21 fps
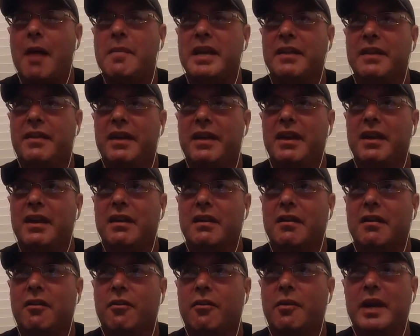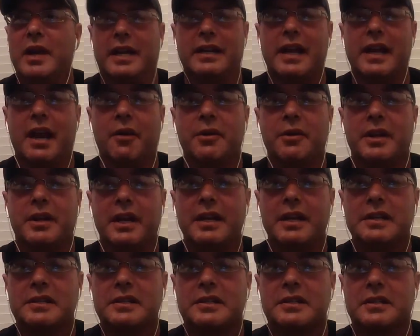mean, they, like,
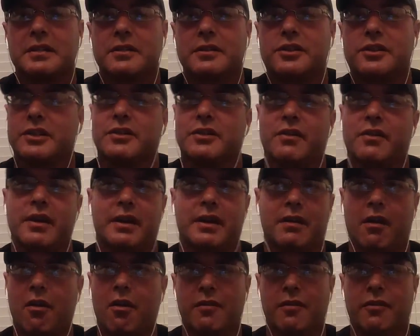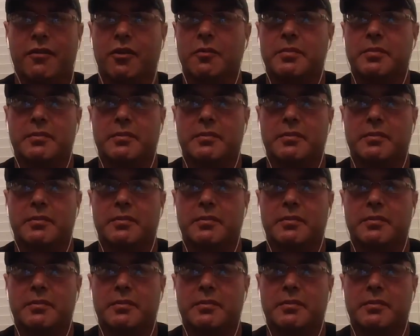nowadays, just like all of